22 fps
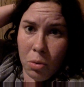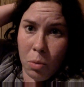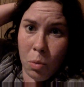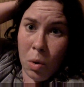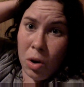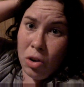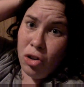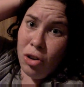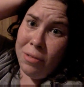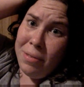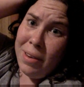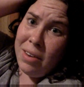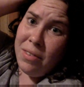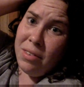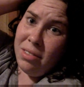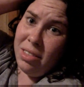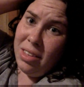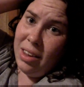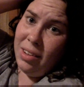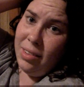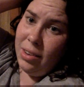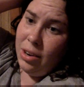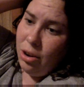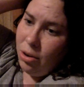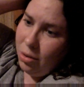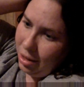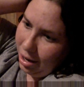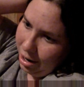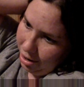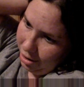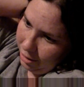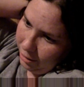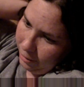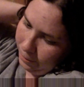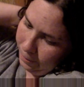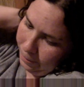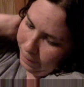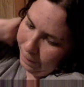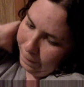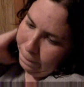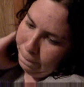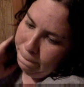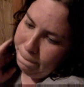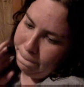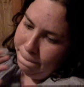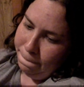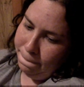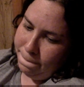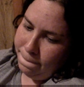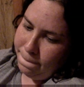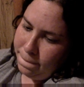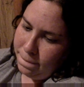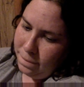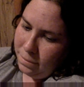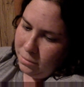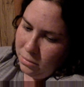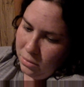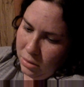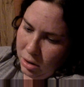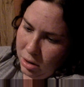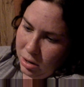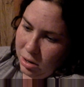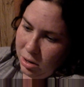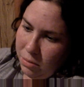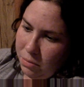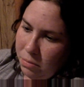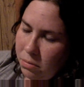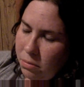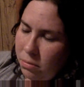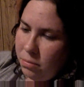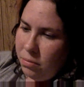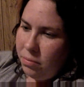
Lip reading: what's your favorite thing to do there?